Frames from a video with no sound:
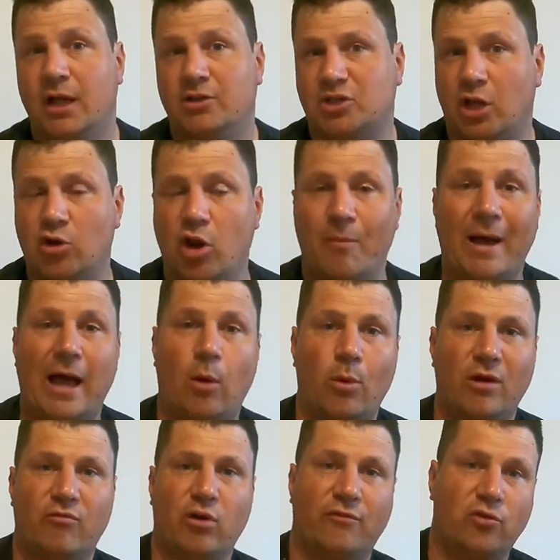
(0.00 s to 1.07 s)
So no matter
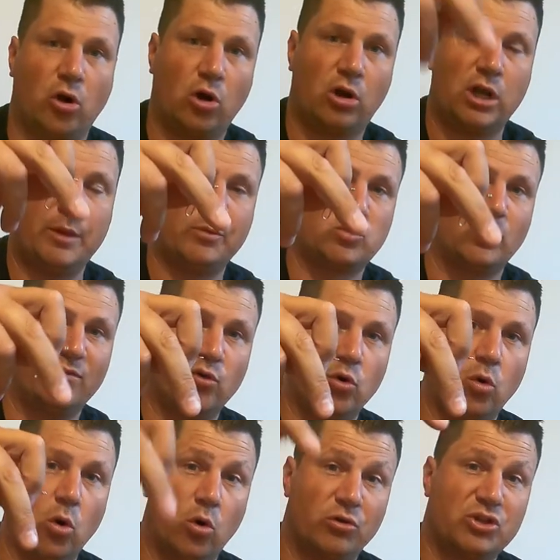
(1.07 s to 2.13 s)
whether I've got a clip
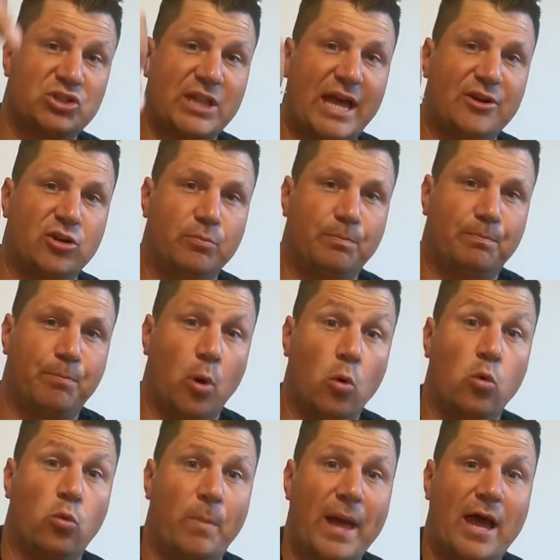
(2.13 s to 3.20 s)
swivel or a standard
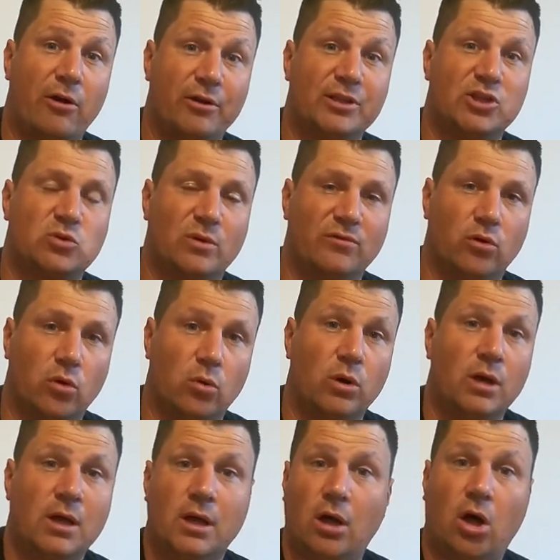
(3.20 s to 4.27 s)
ball bearing
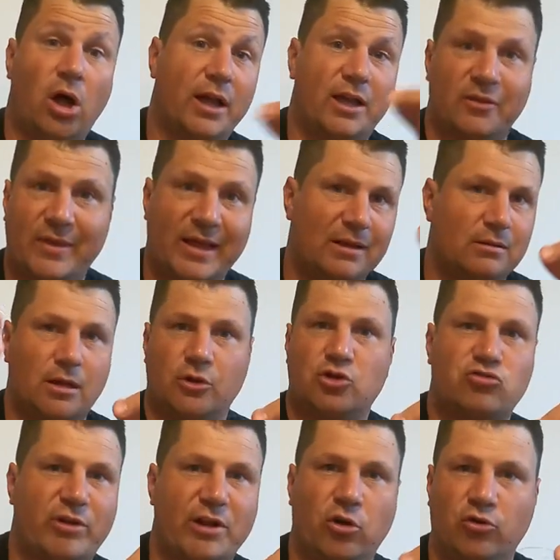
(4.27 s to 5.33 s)
swivel, I can then go
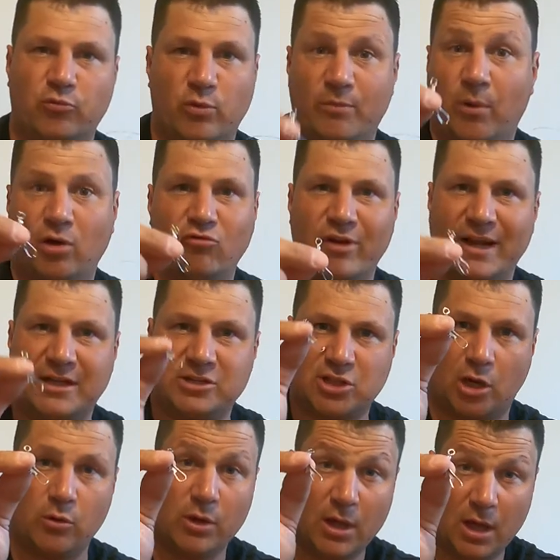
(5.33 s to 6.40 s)
straight on with my rig.
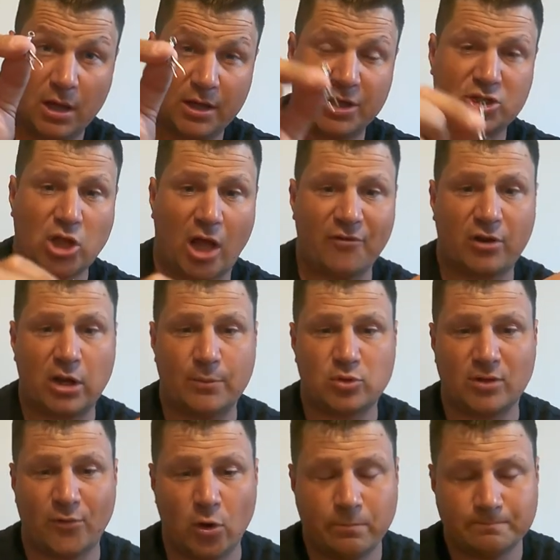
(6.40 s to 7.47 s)
So I'm going to start with a clip
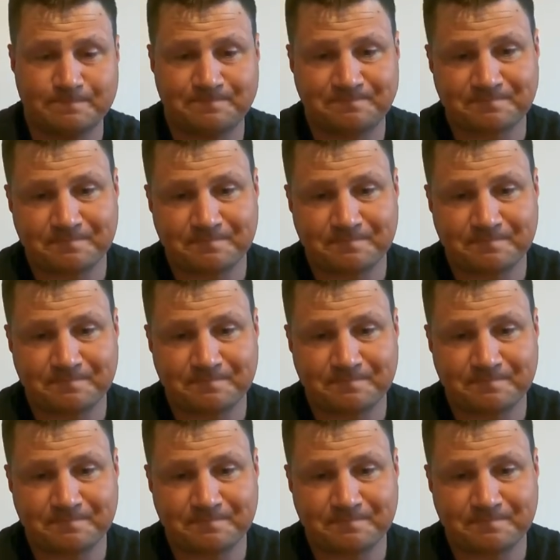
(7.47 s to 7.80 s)
swivel.